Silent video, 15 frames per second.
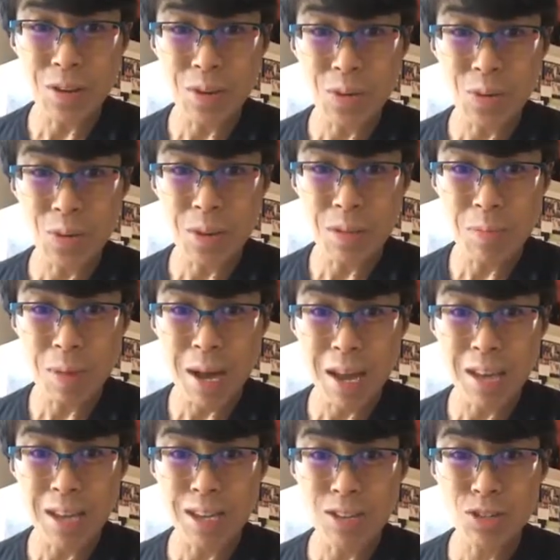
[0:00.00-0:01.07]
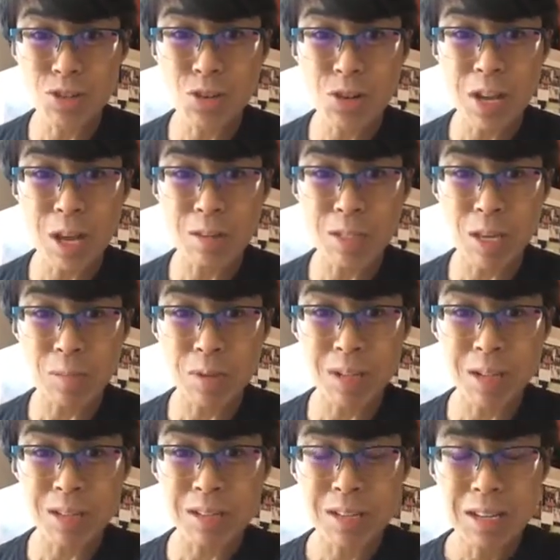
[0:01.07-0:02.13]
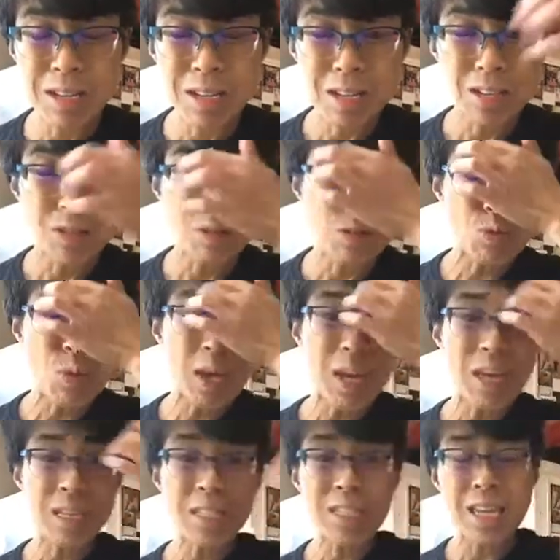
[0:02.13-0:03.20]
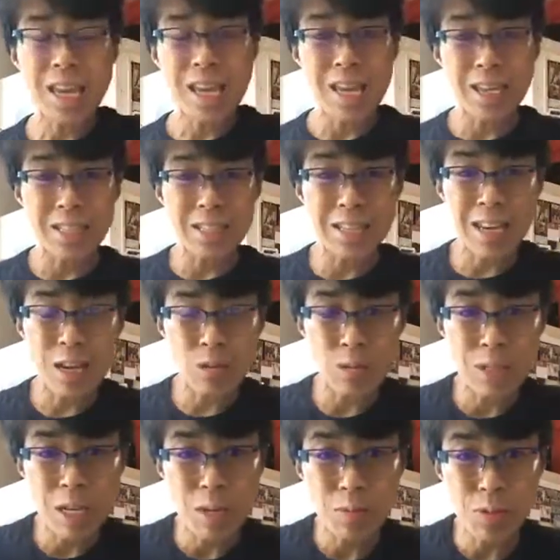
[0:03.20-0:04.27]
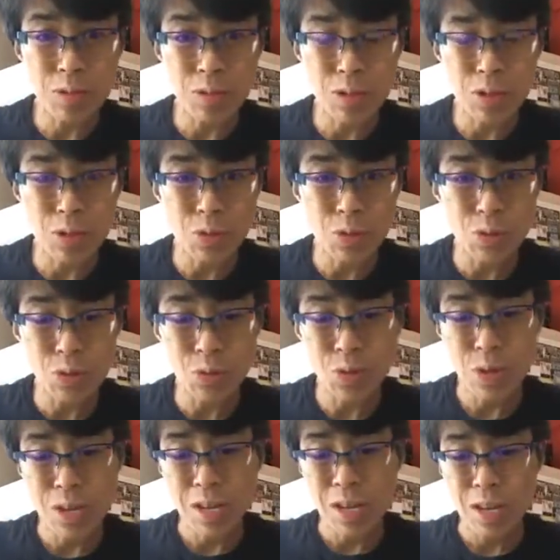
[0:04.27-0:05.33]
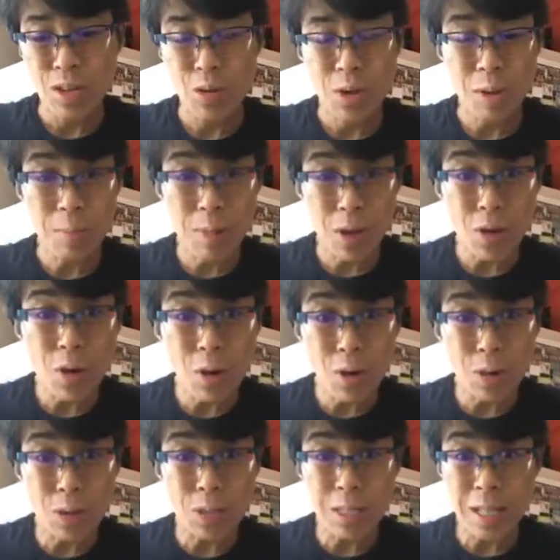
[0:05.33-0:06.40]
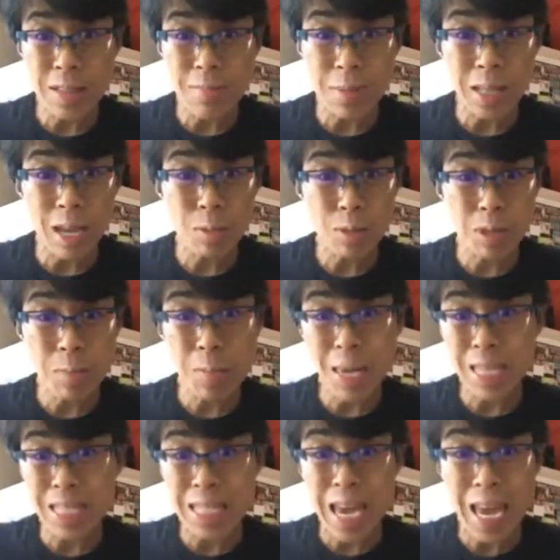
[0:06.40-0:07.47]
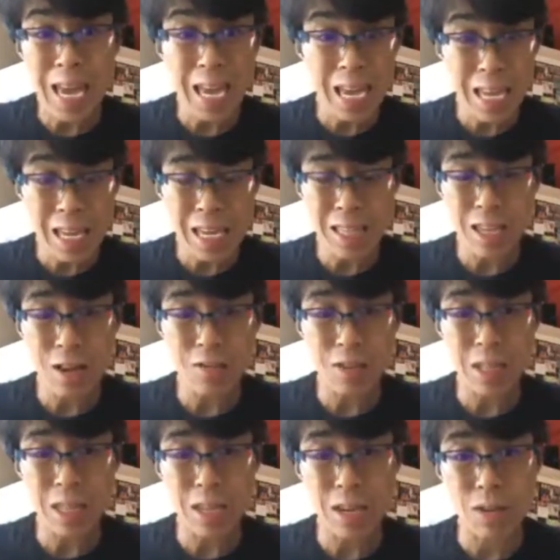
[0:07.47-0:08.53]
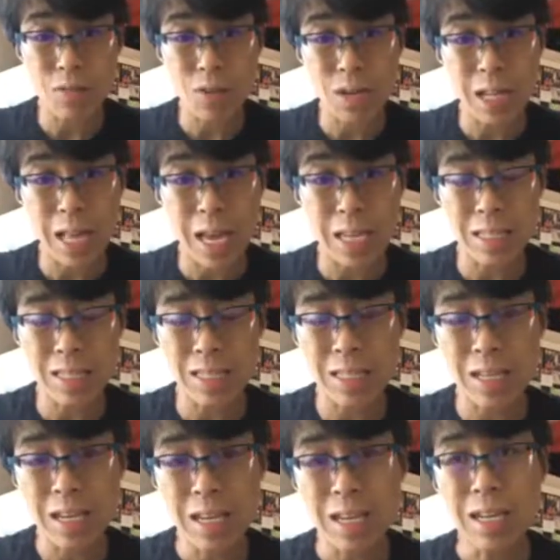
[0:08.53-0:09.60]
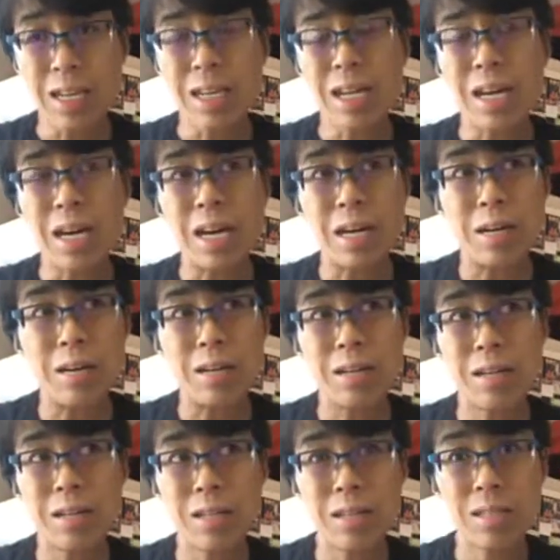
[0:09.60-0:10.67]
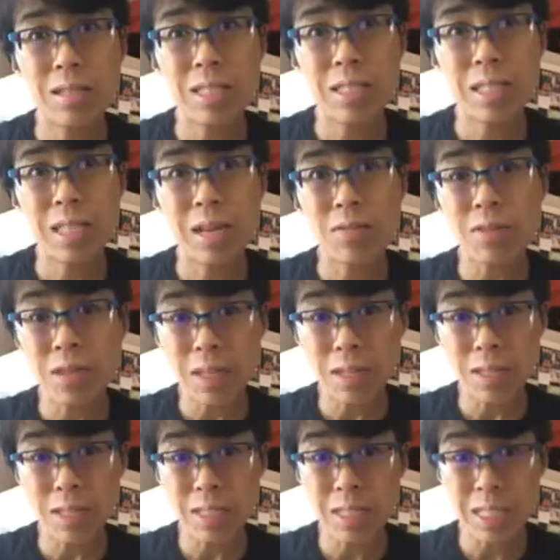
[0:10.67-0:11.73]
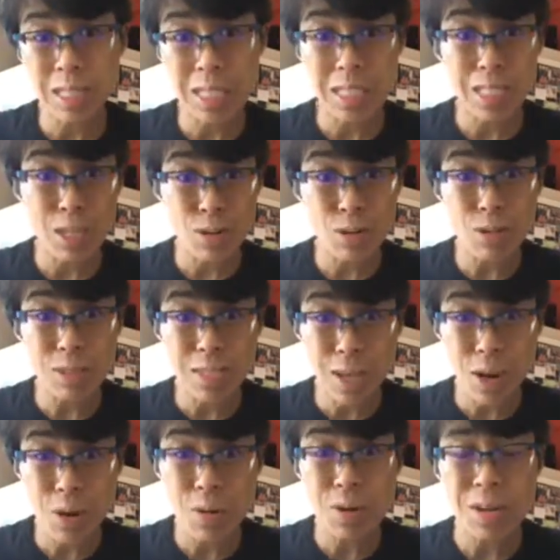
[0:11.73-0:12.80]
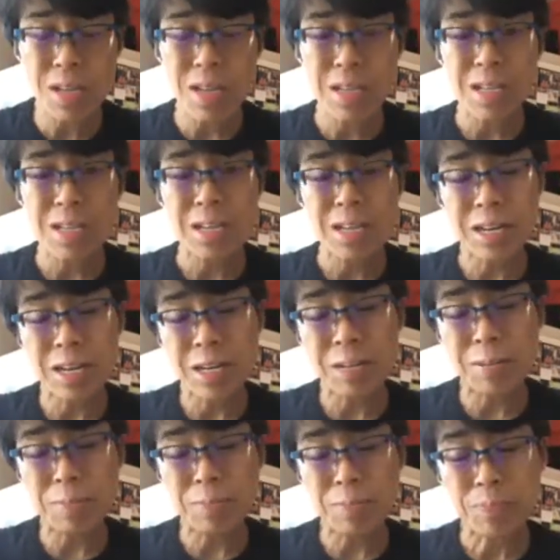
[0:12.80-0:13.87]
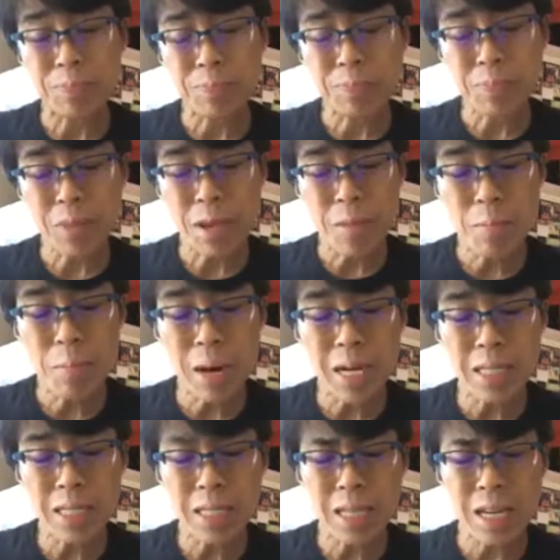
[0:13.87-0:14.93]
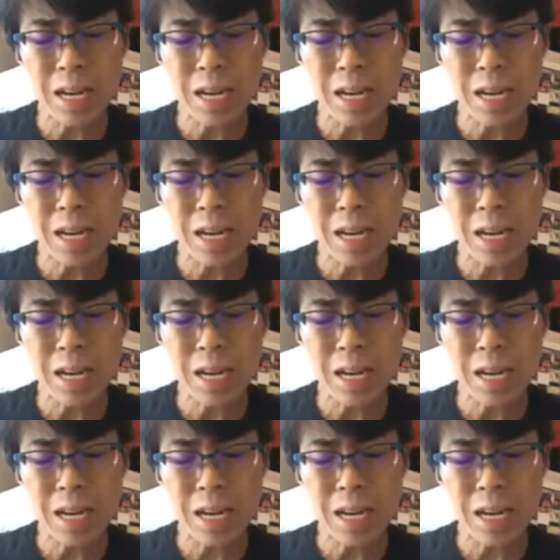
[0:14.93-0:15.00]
with my journey, I was able to lose weight and I was able to, hit my goals. And I've been able to maintain everything for the last 6 years now. Um, but